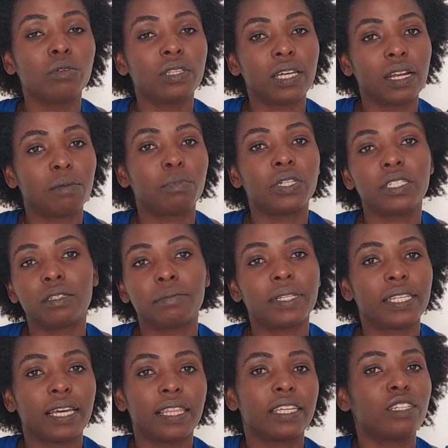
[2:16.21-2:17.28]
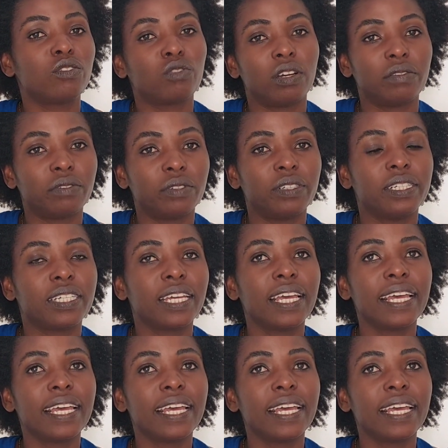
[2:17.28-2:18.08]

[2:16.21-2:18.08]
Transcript: got an appointment, and then traveled.